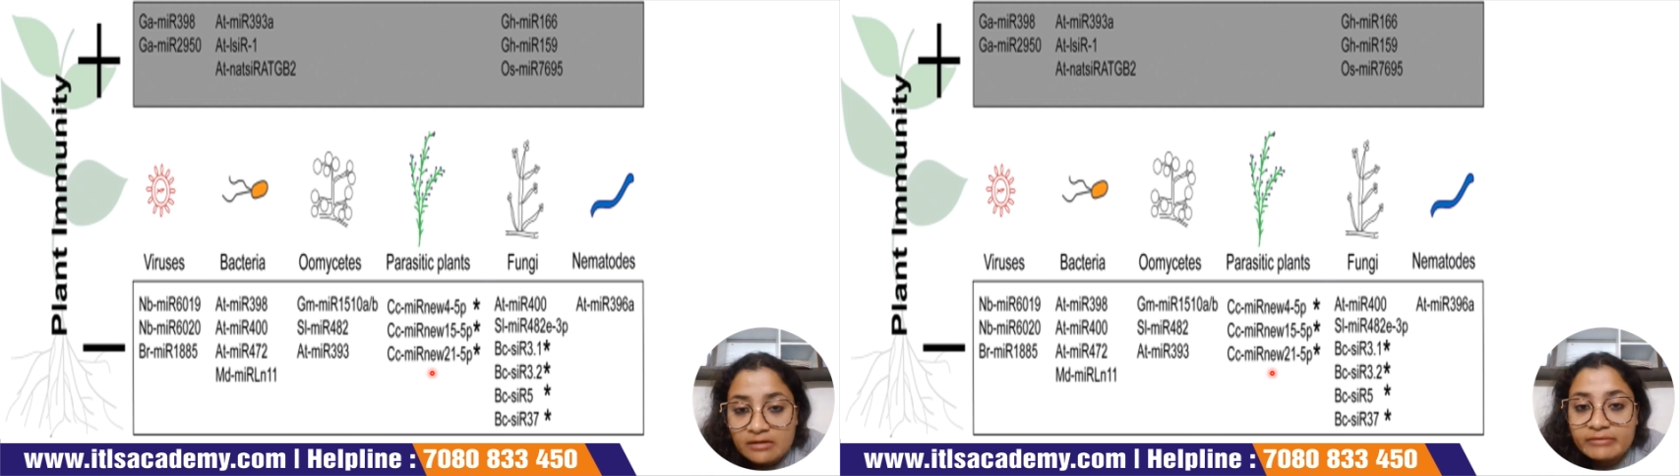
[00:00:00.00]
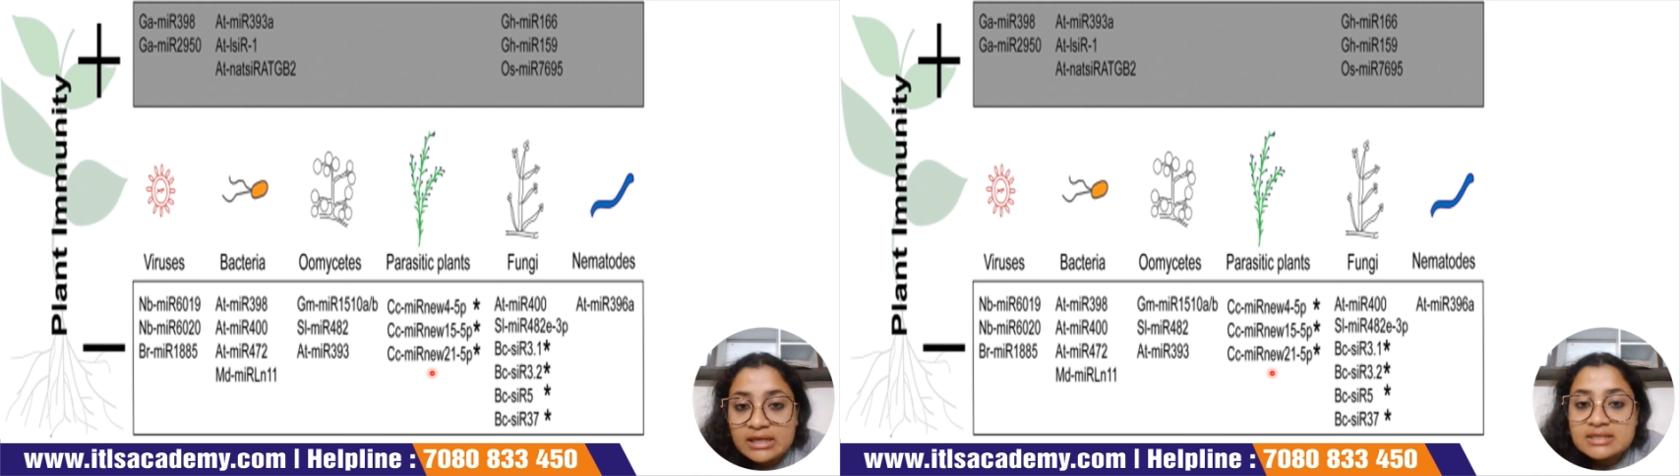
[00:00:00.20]

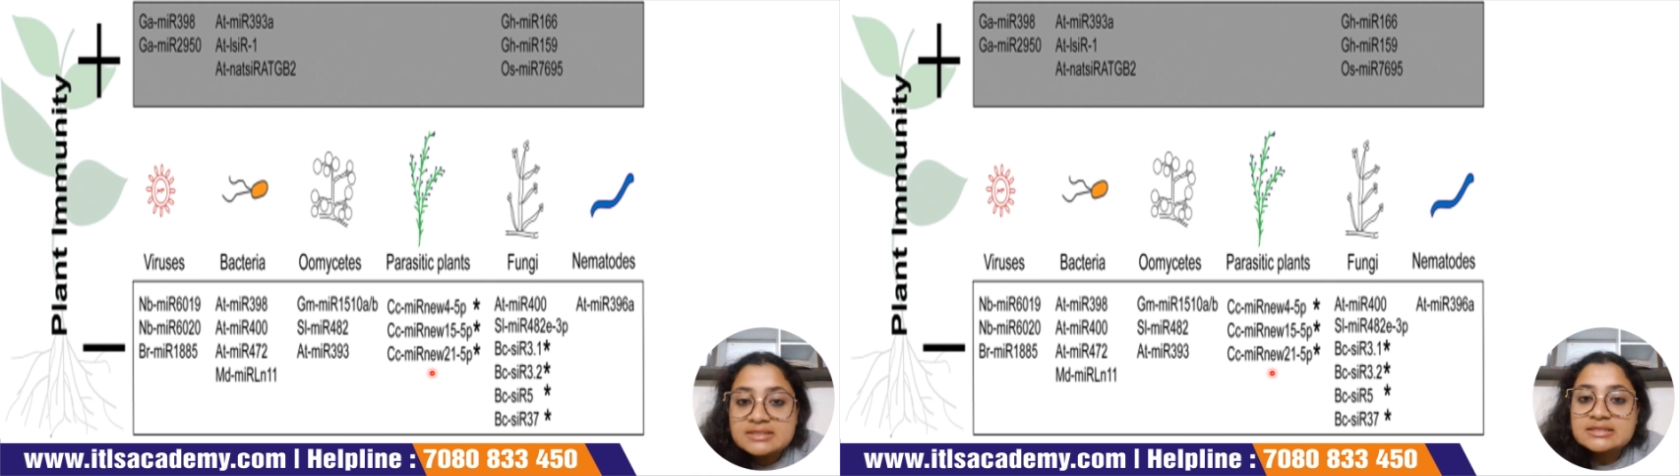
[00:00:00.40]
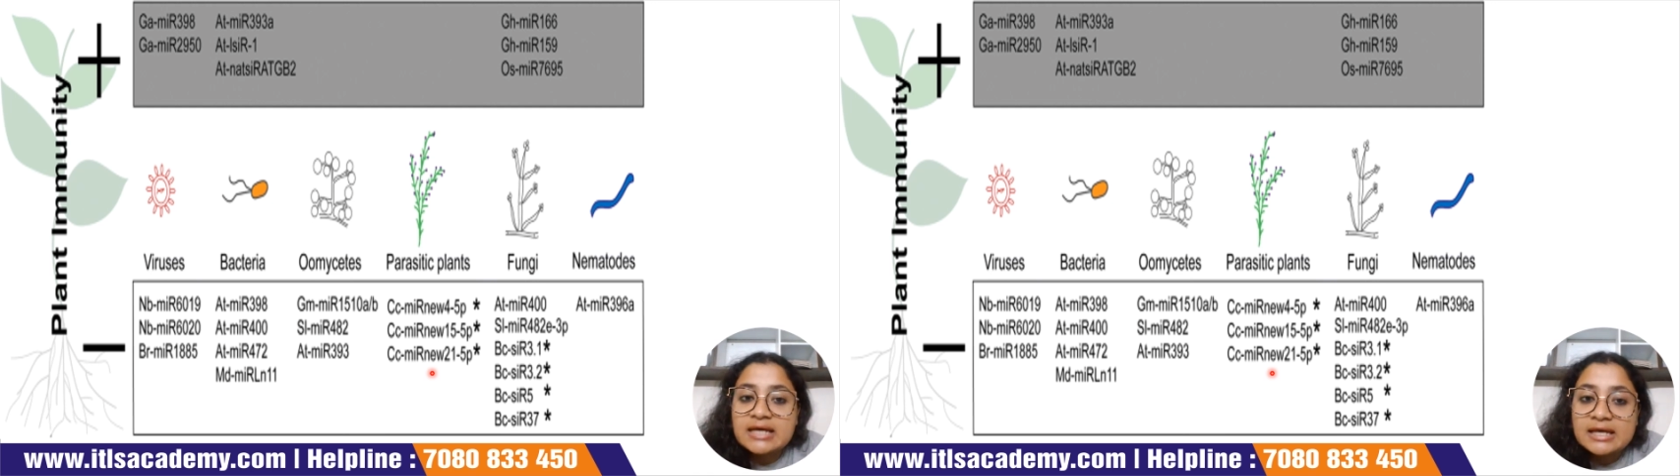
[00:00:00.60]

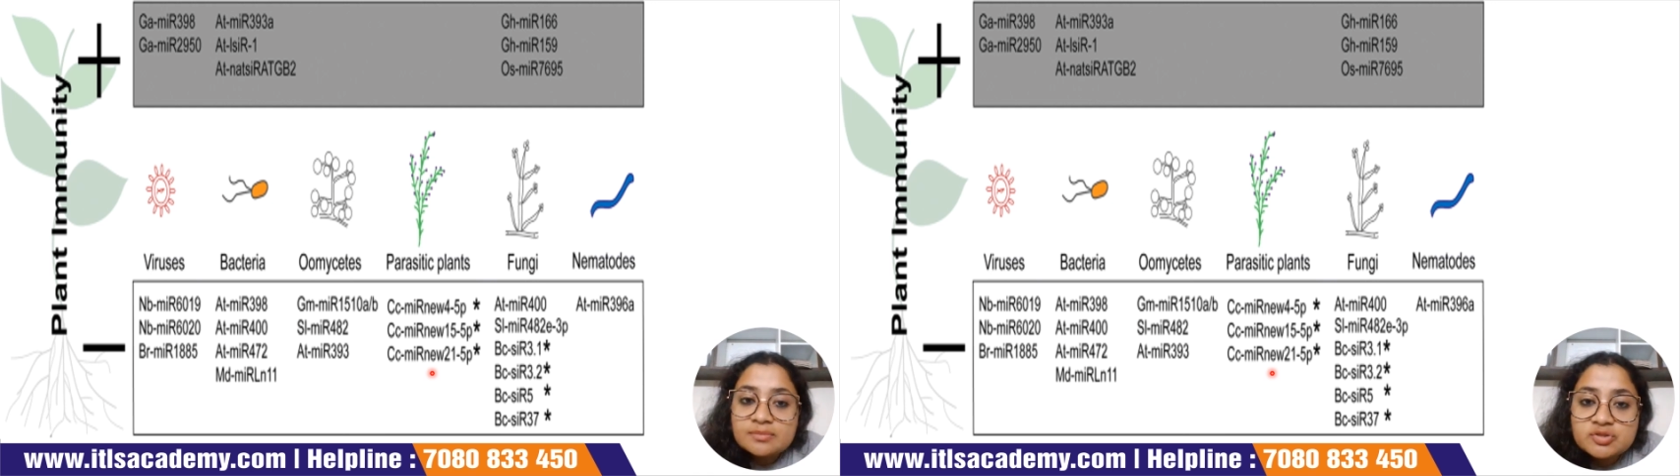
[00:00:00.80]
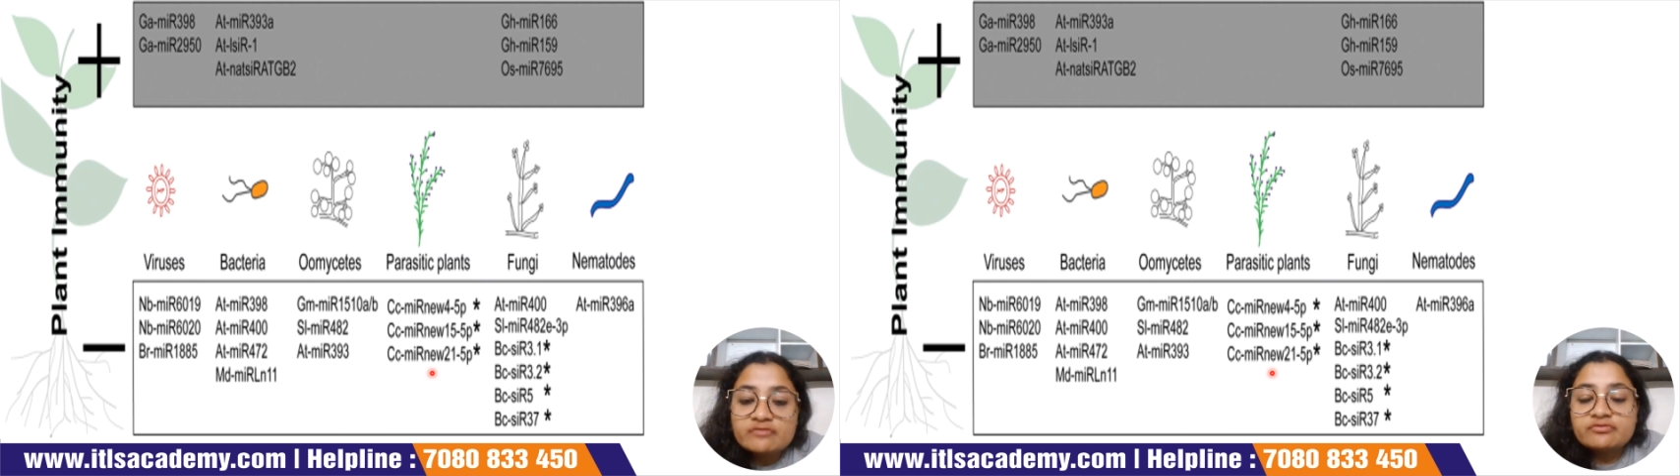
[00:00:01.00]
various
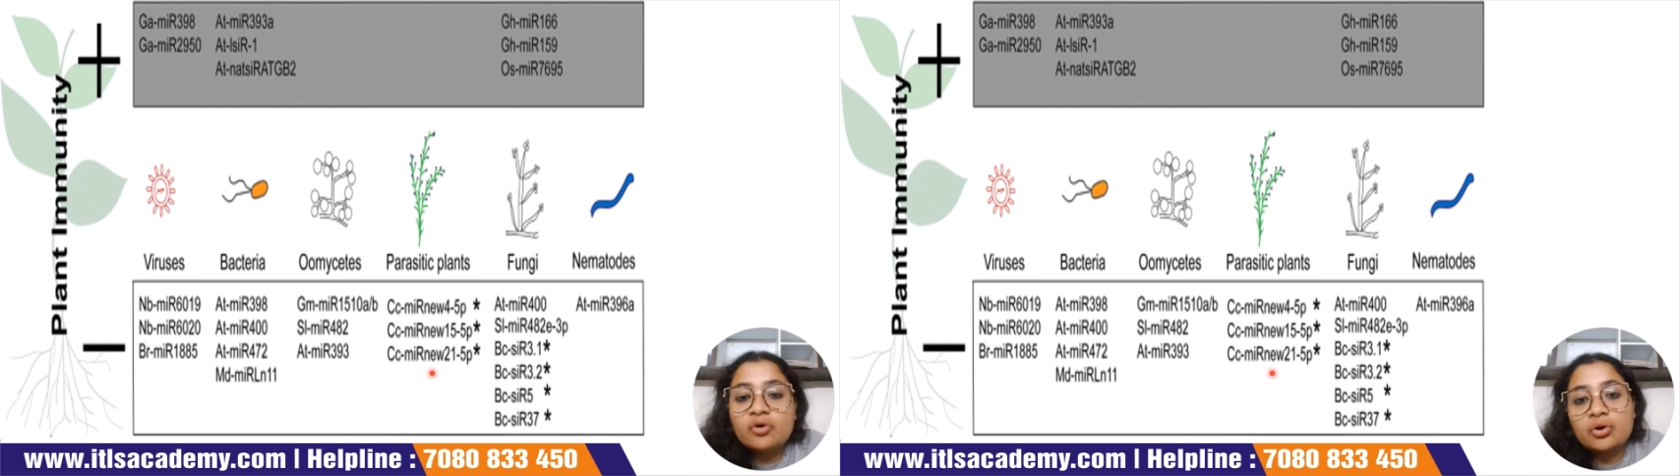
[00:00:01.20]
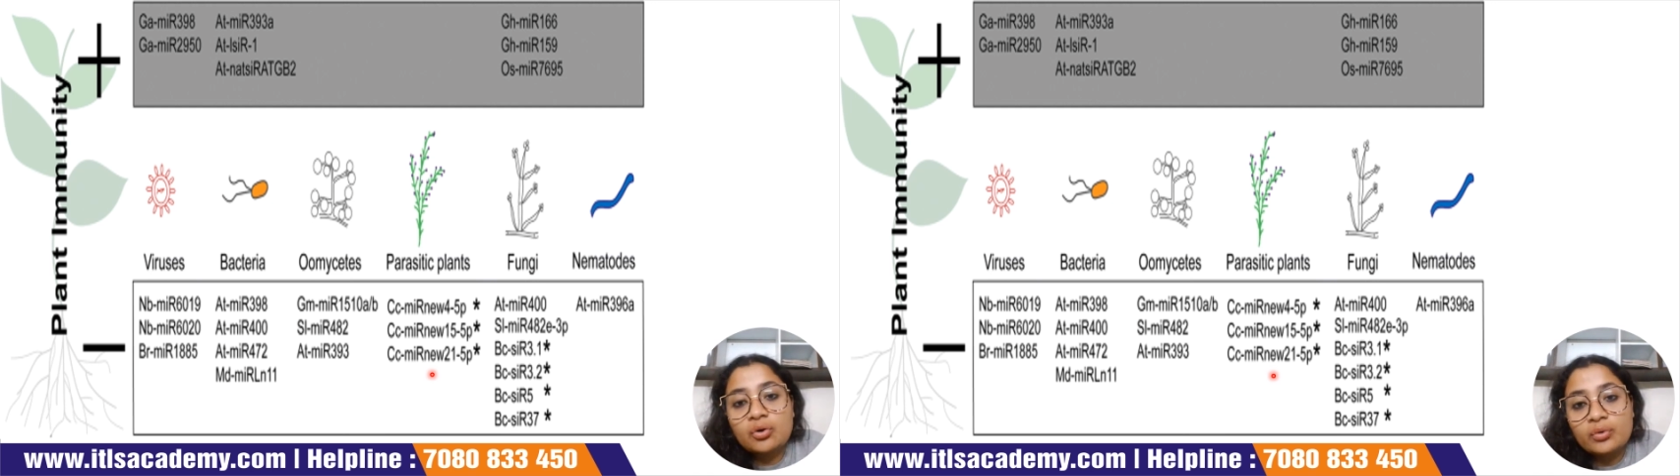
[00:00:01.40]
types of
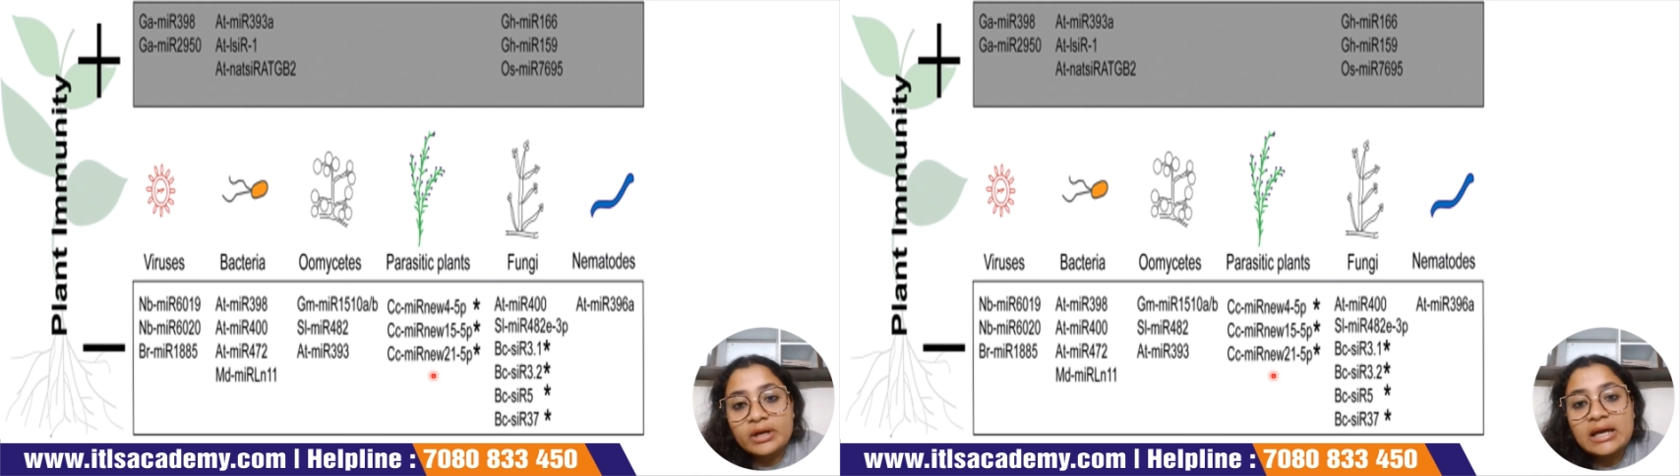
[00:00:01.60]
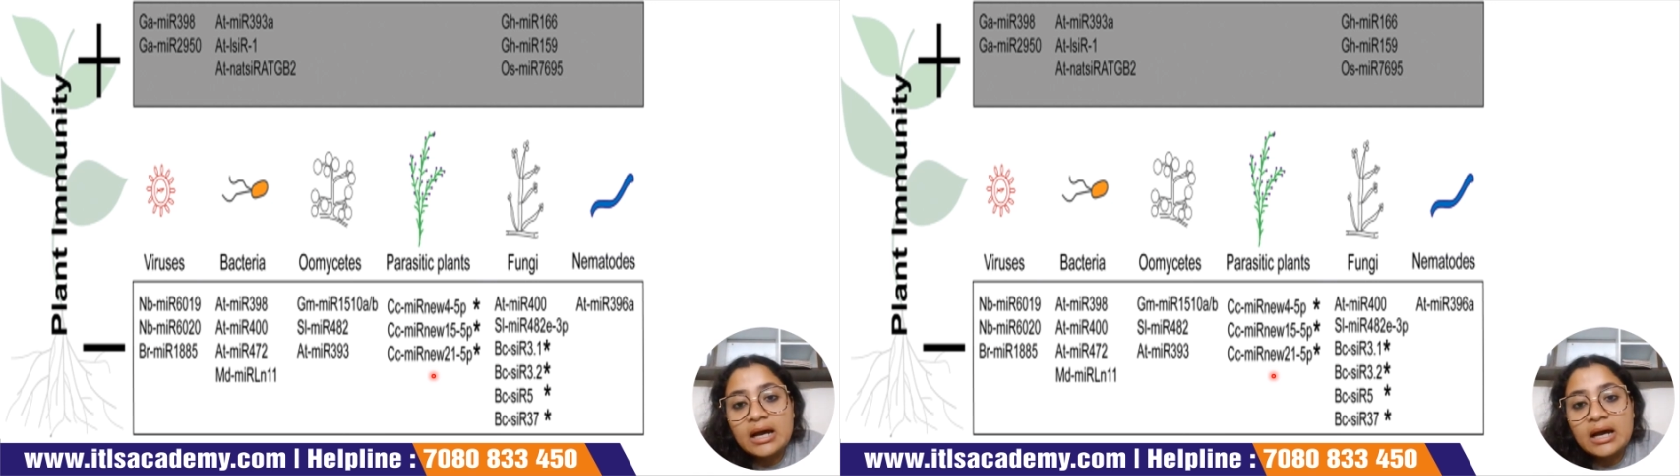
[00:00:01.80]
non-coding